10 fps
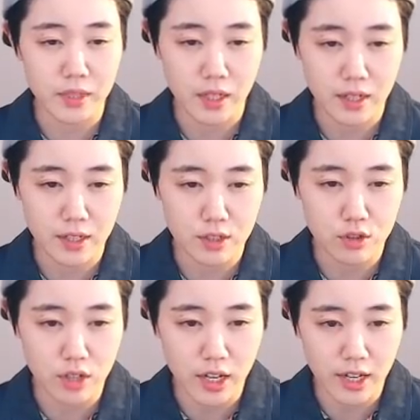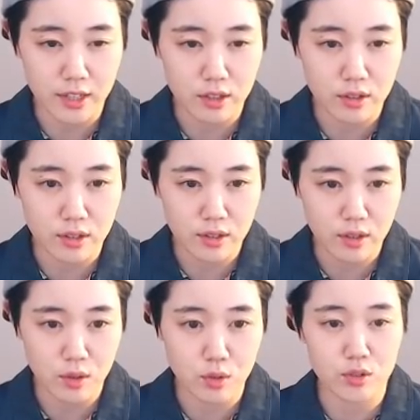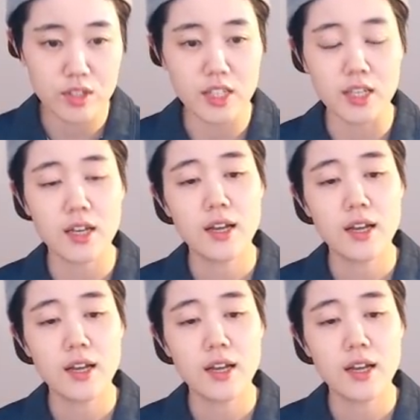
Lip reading: Let's try go to C.